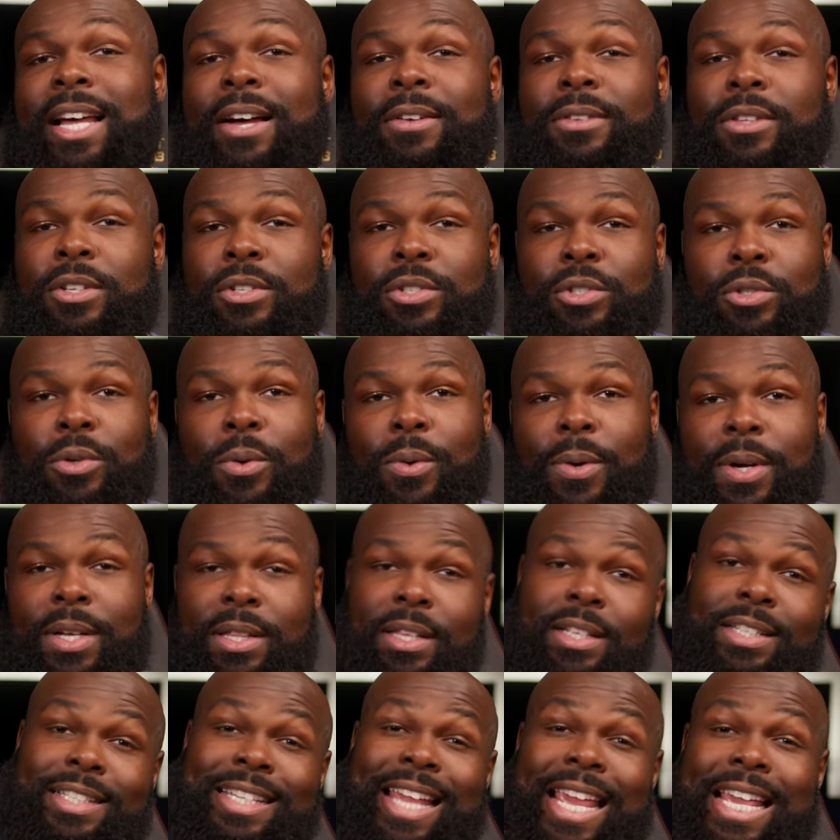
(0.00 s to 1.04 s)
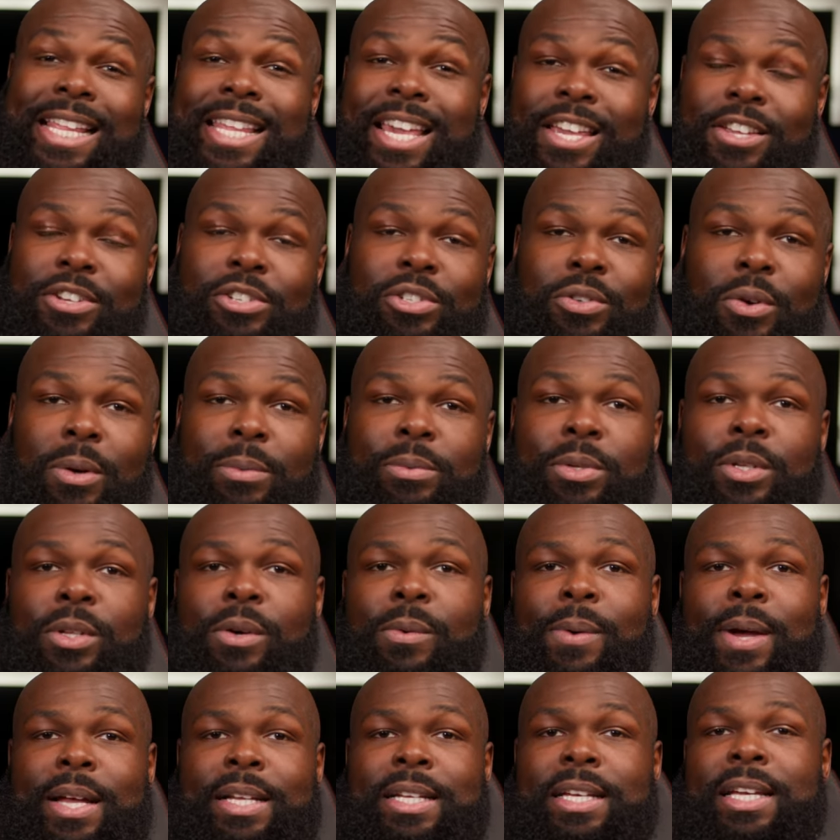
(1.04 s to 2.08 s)
out the story the day that you show up to the
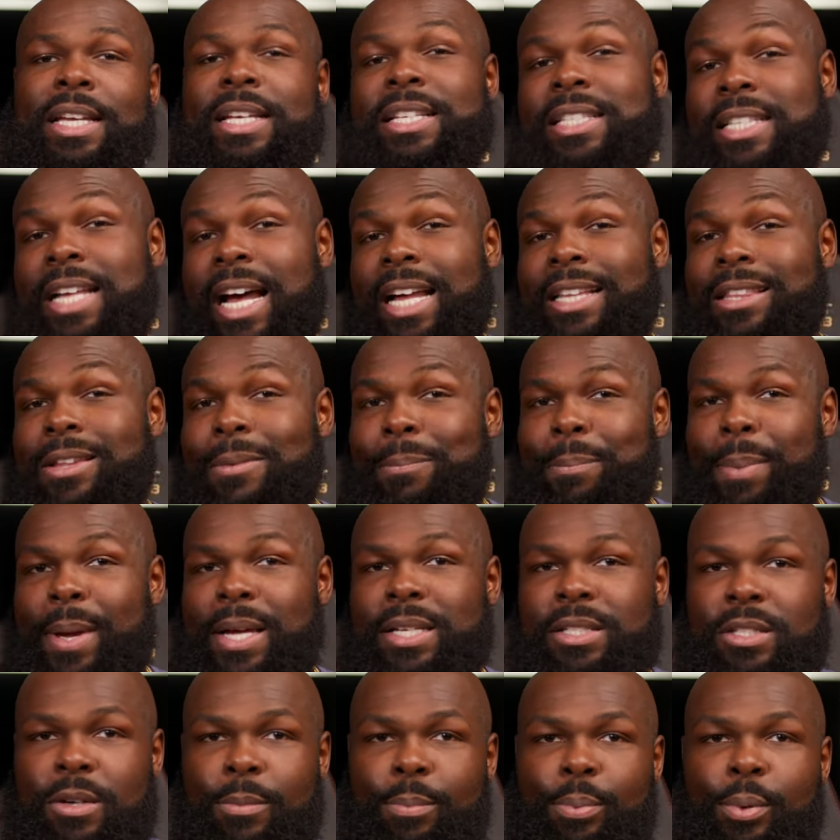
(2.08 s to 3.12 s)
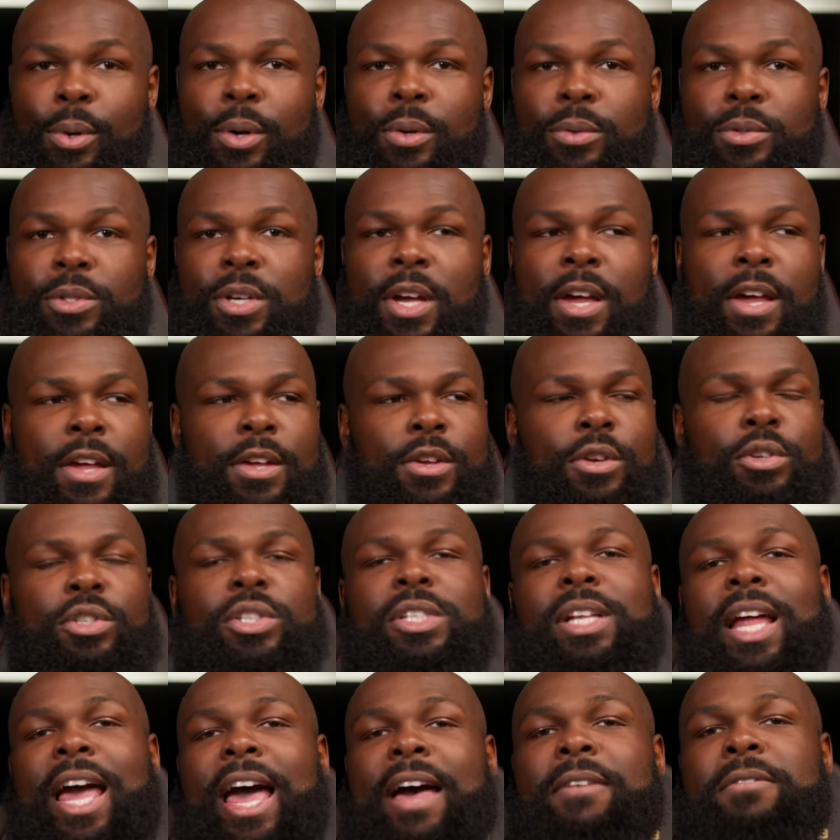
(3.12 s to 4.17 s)
wedding is not the best approach. You
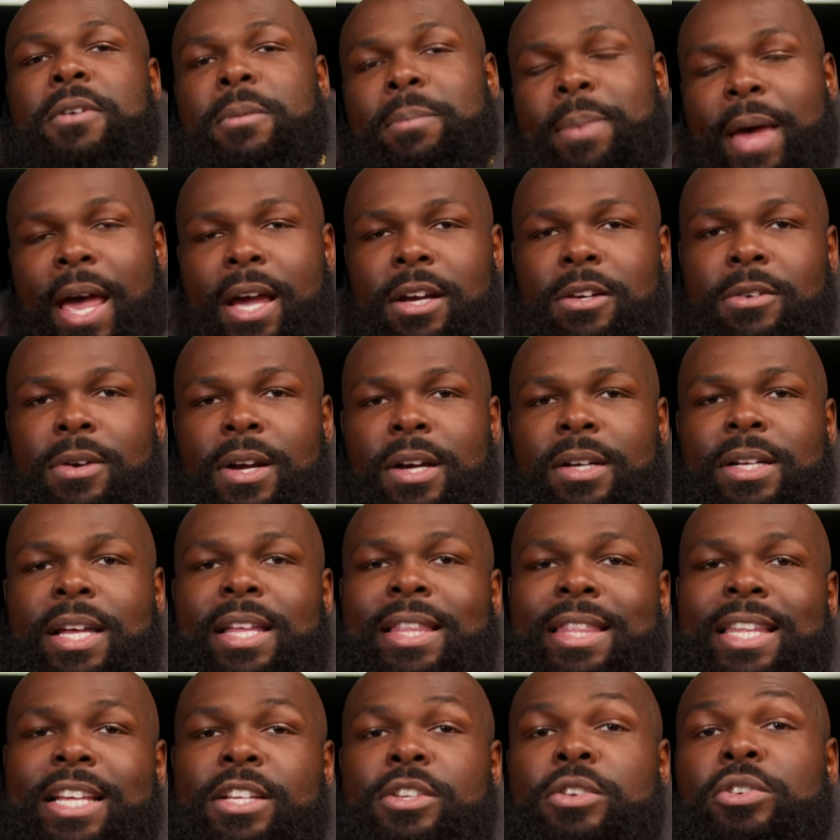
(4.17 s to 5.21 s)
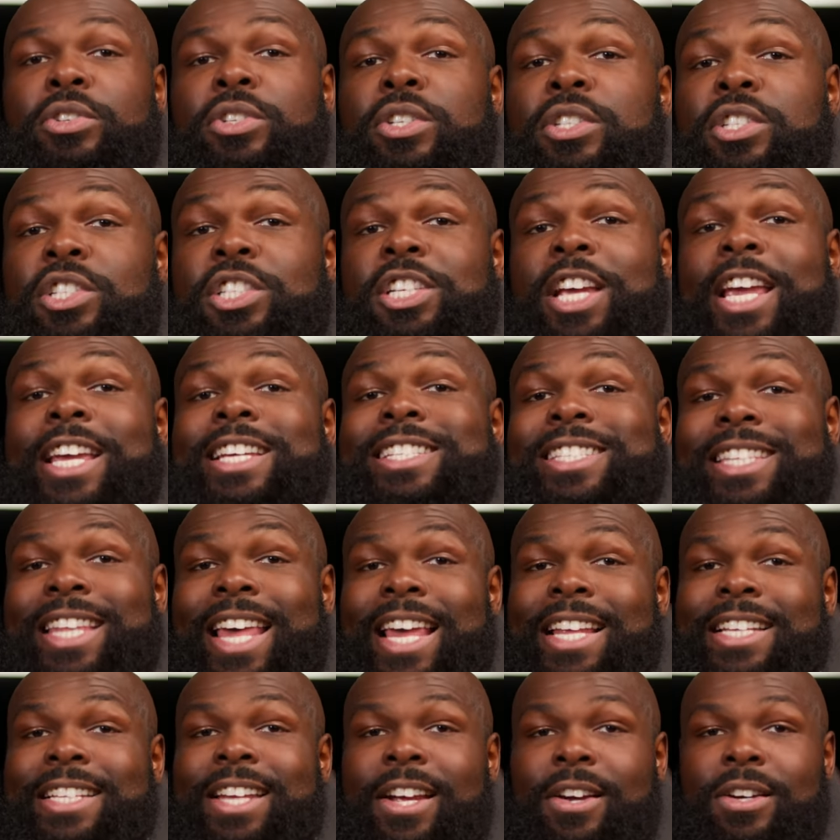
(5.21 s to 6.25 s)
should have a background, and then you should chase
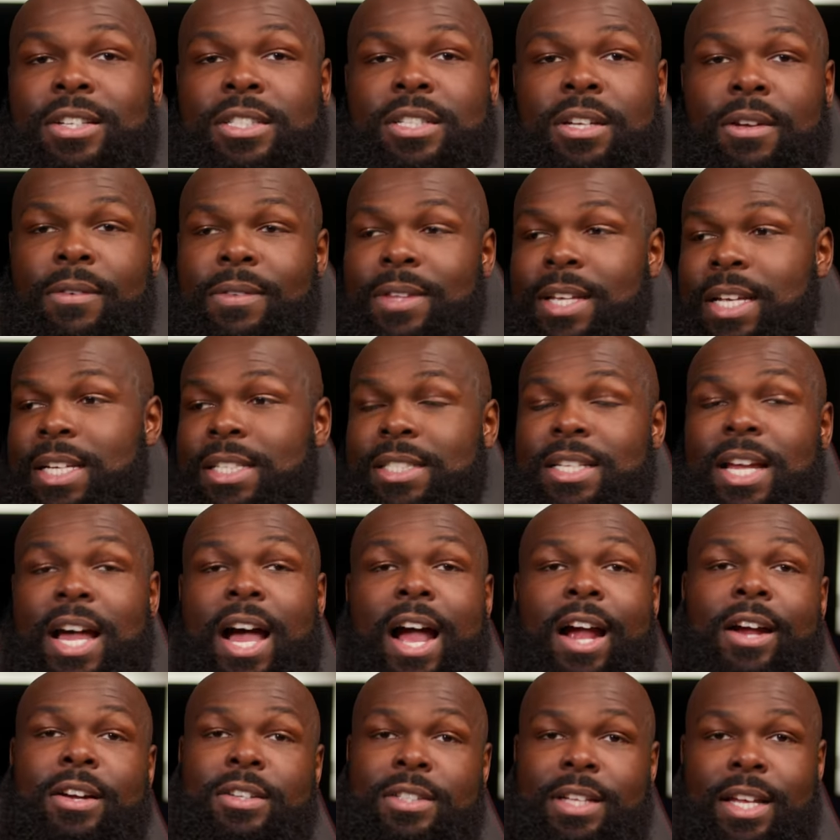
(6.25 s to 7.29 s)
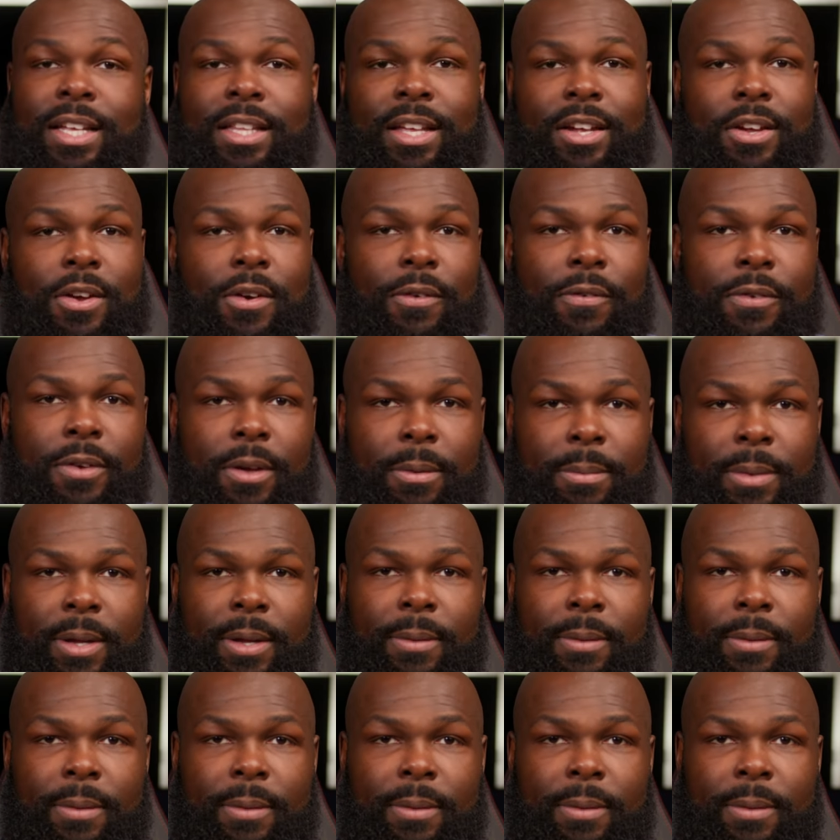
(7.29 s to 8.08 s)
that narrative the entire day that you're filming.